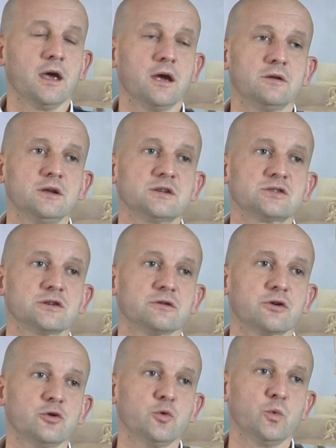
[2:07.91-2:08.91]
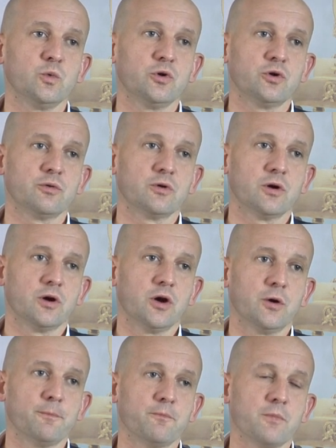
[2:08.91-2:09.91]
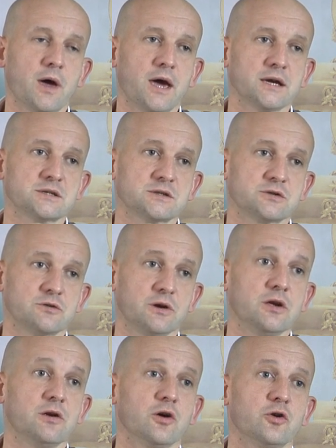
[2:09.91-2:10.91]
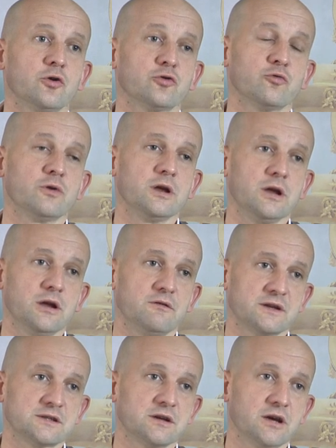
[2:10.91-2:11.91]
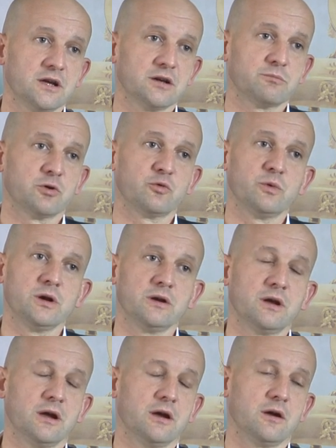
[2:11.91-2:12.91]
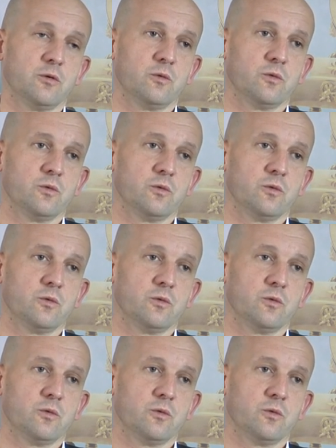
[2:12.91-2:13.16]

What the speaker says: And these children were actually not only investigated, but we